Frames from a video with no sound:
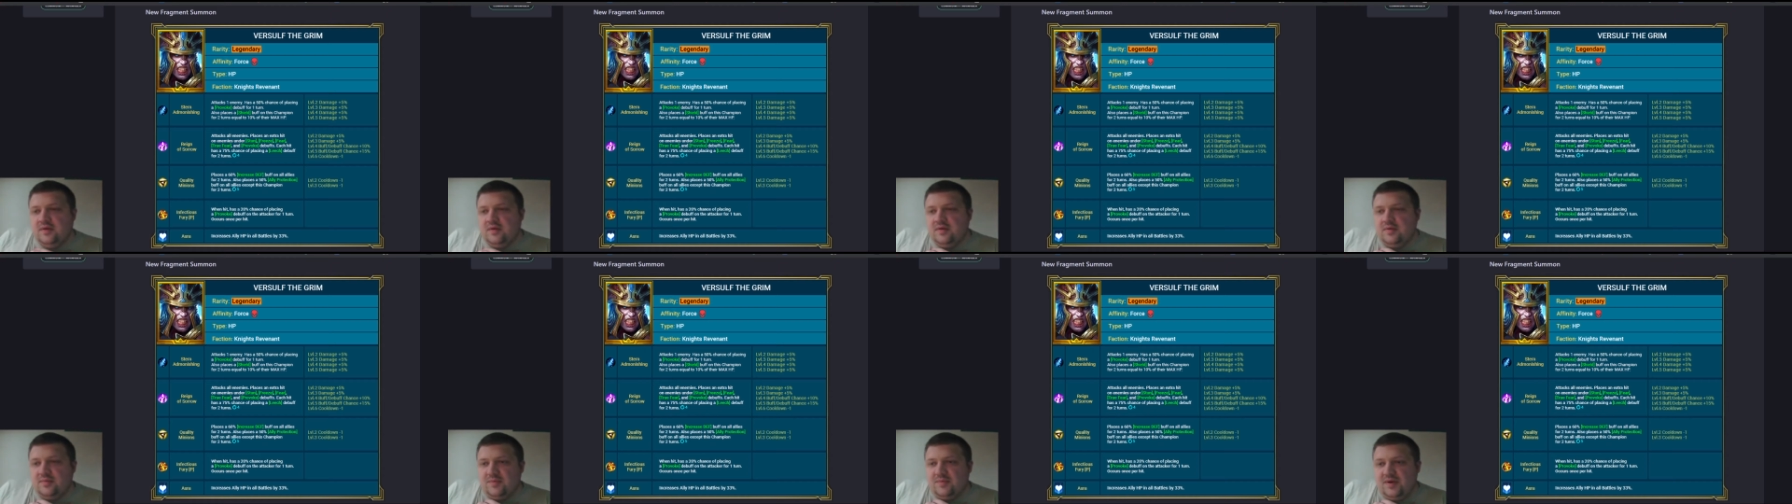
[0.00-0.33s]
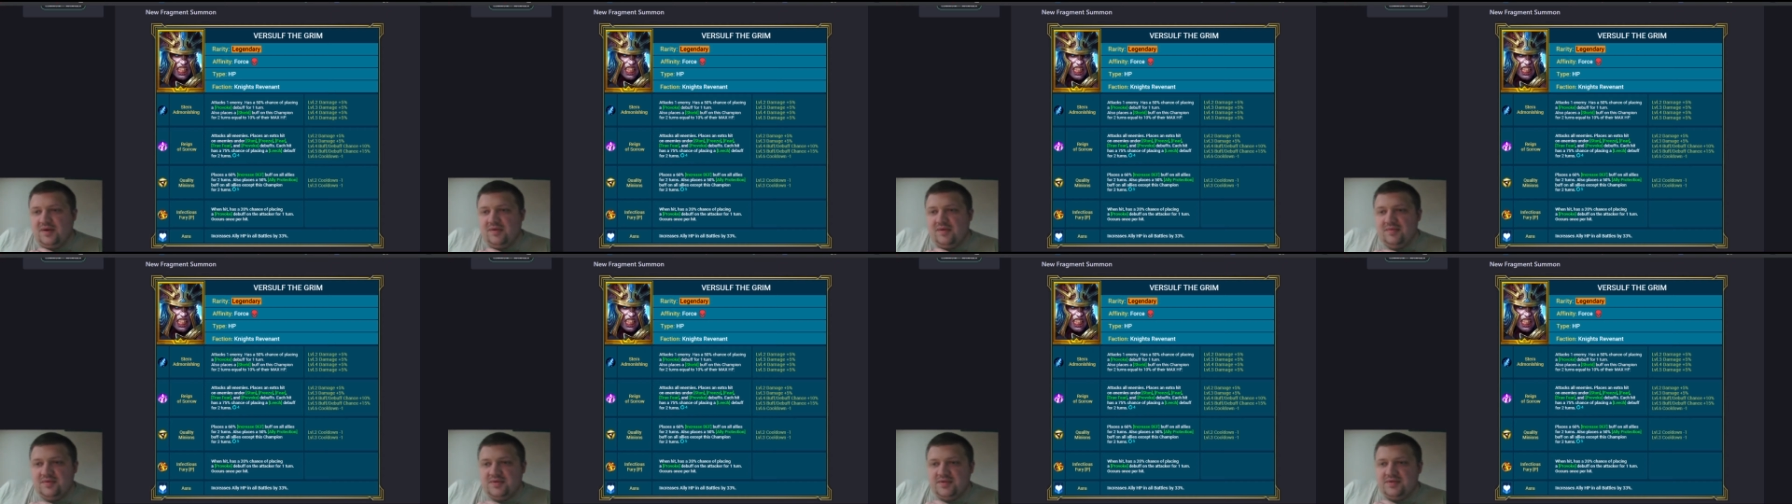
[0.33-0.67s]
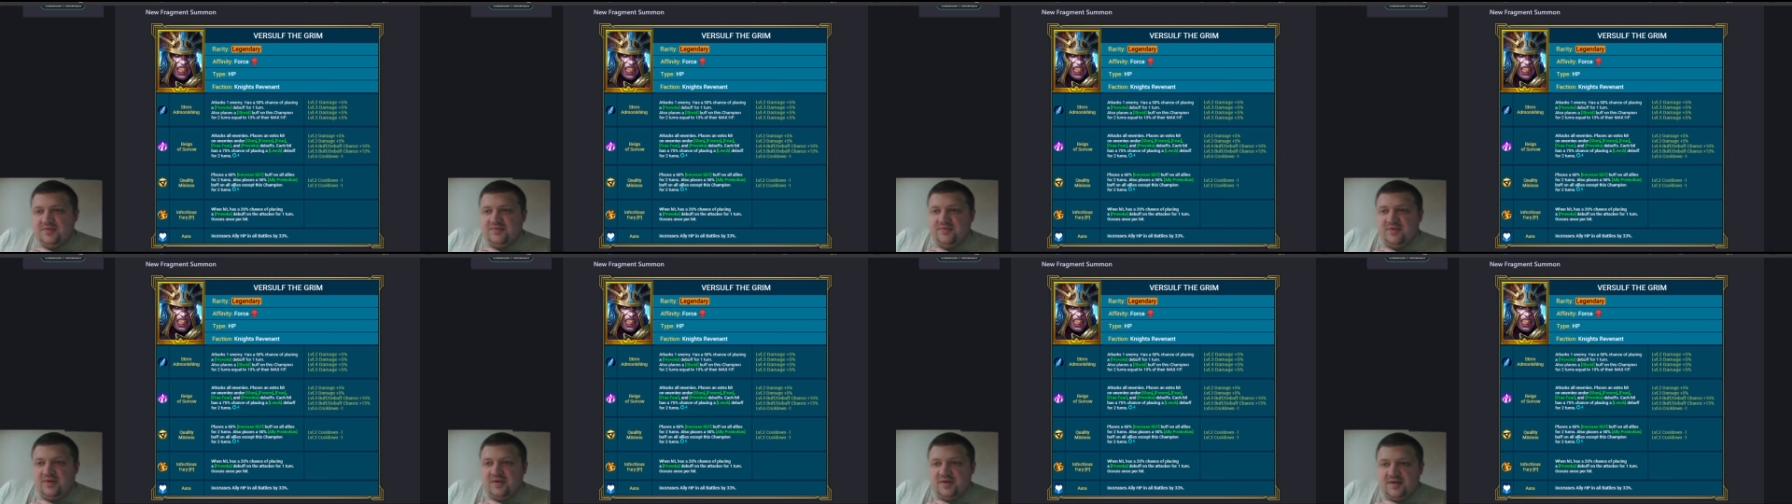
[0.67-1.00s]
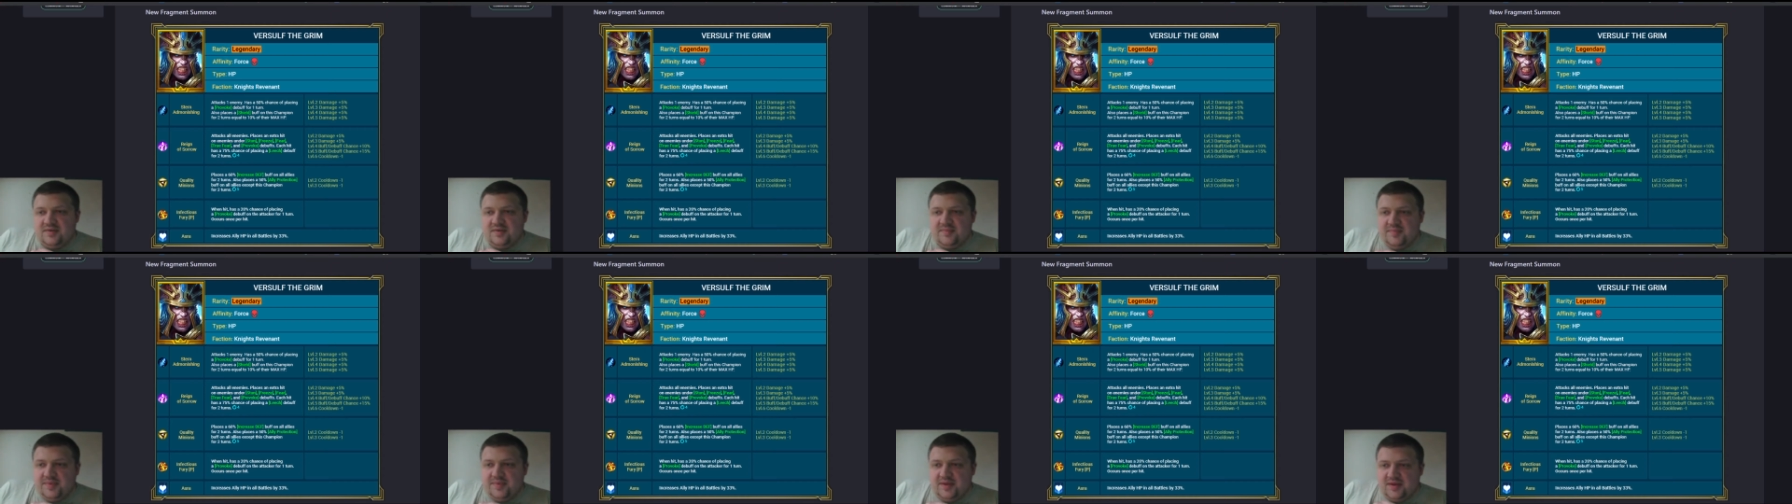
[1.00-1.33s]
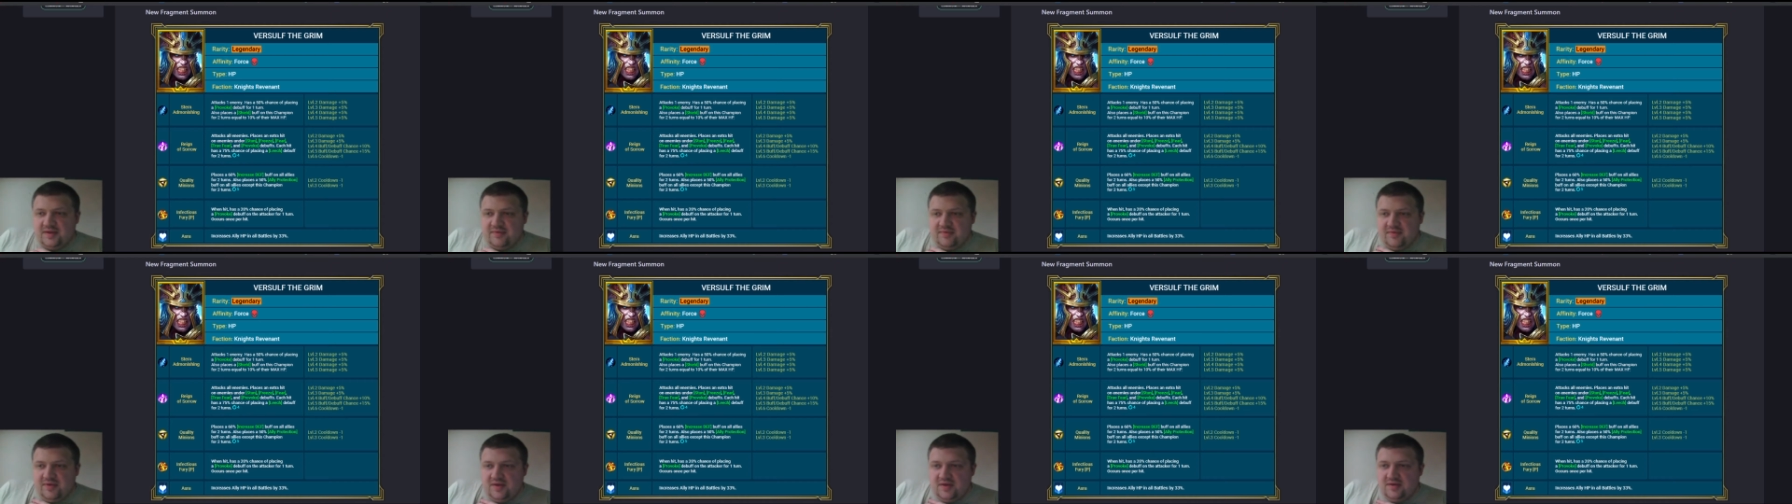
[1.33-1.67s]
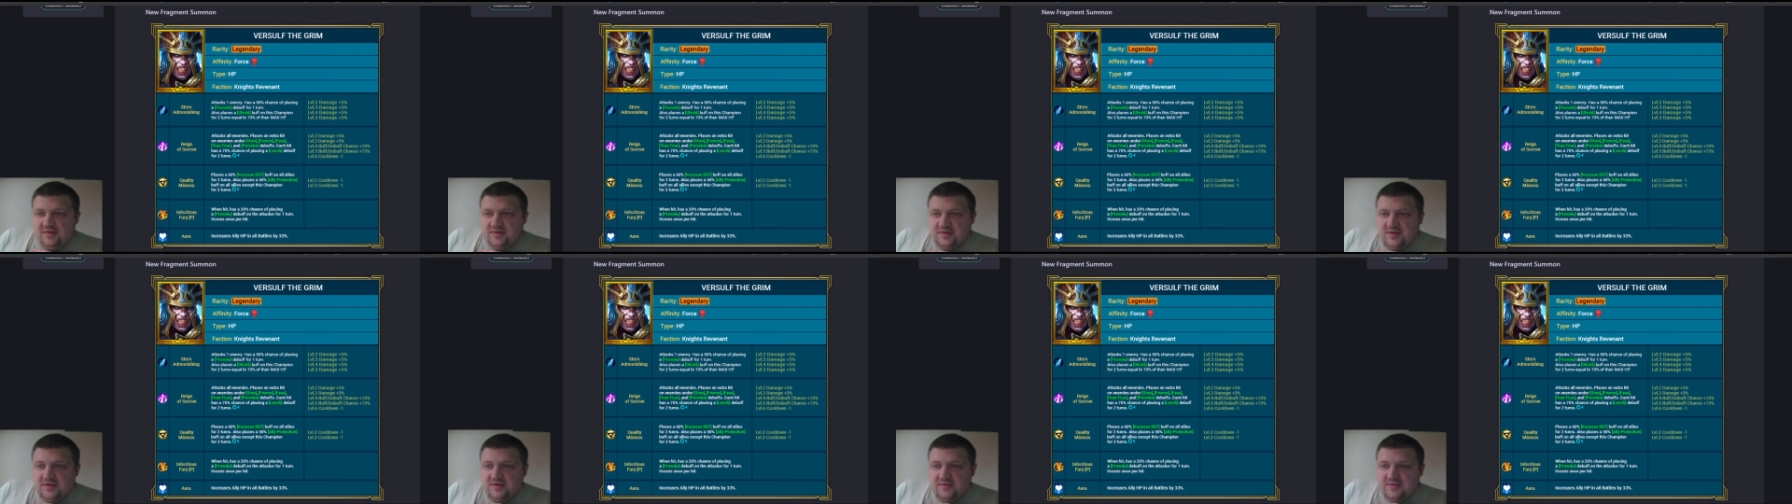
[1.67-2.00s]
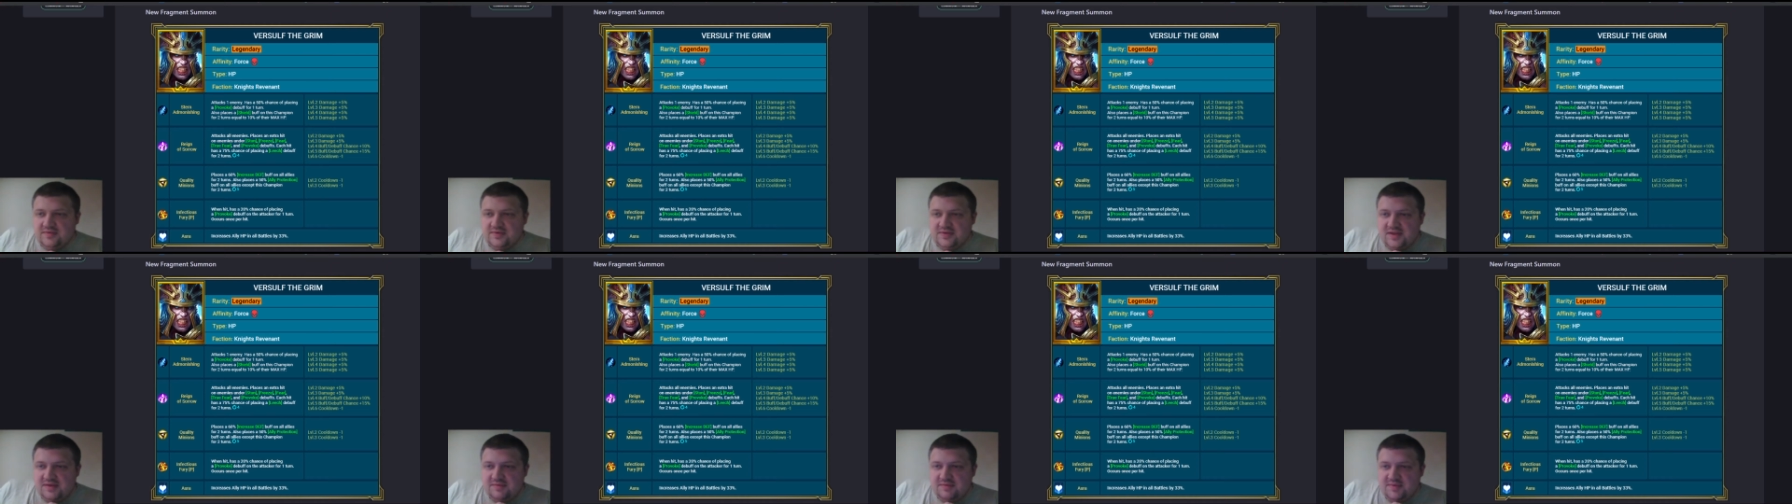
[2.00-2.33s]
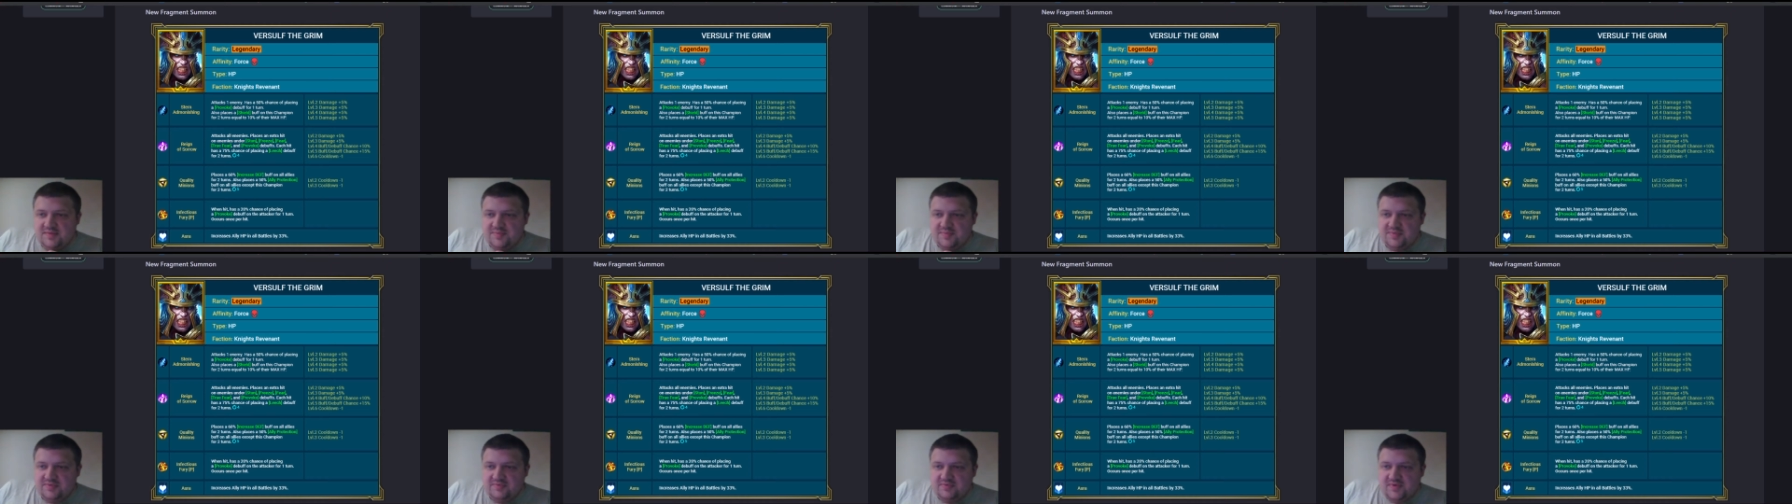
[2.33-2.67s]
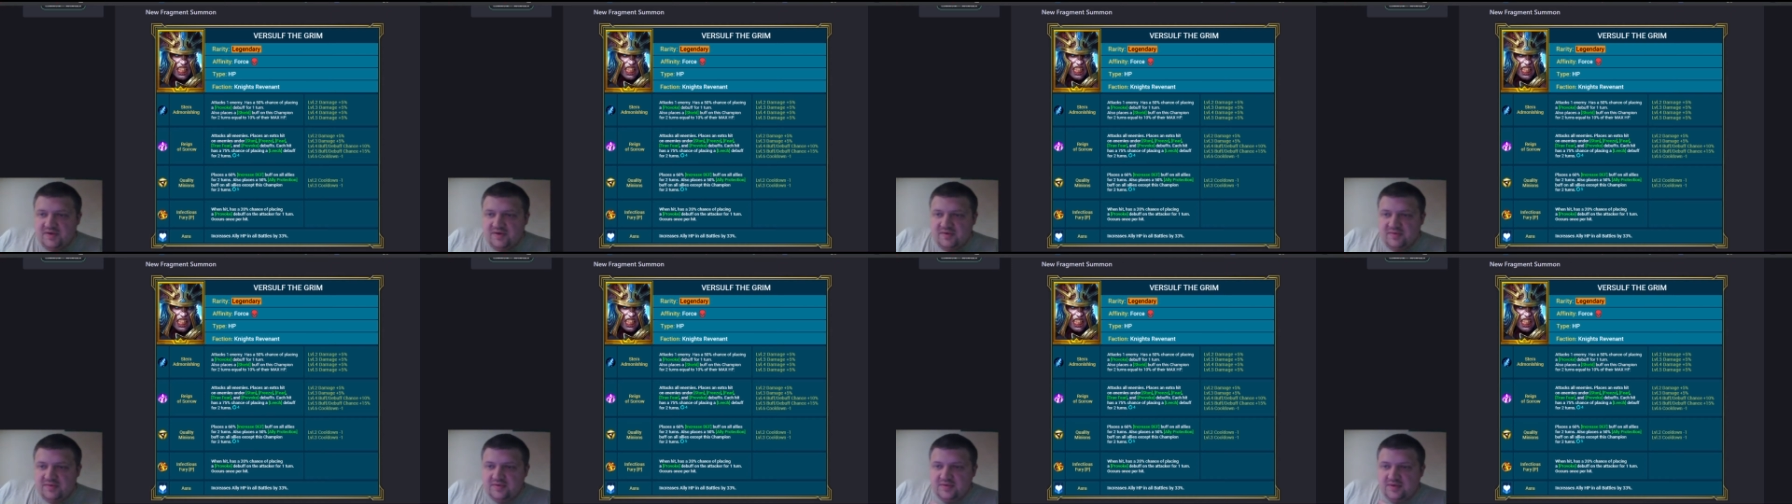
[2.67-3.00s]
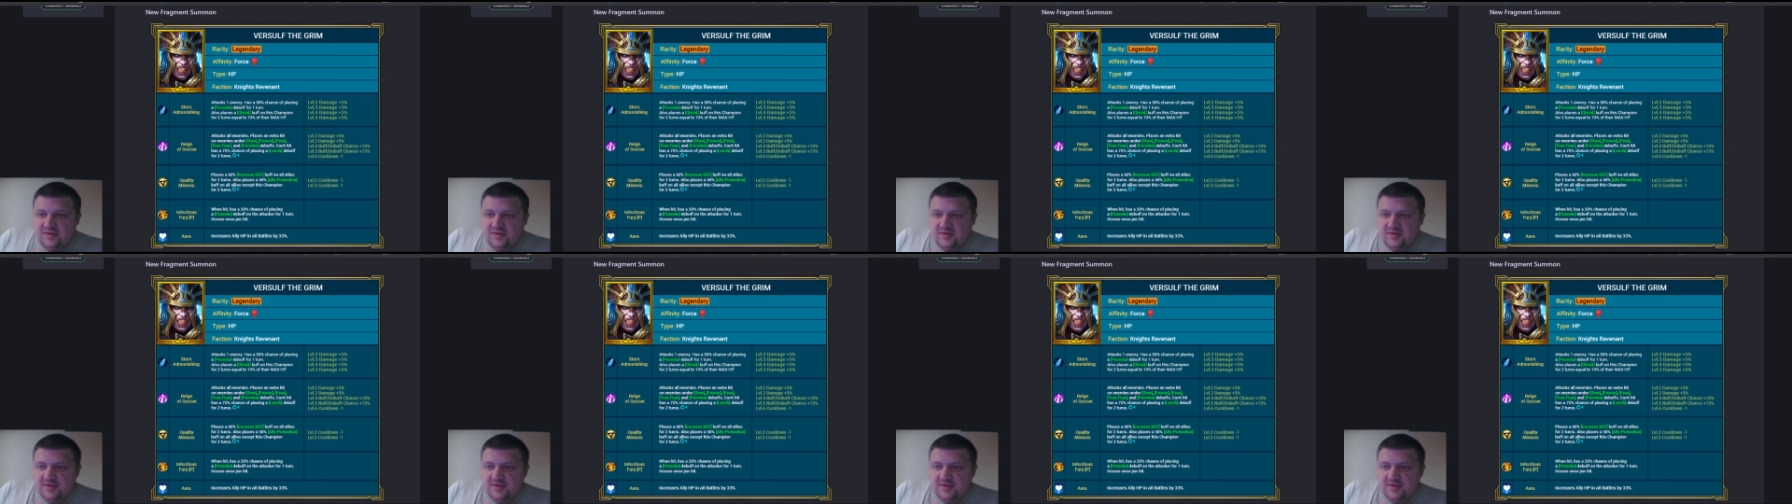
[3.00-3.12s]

Where would you find him being abused? Obviously with provoke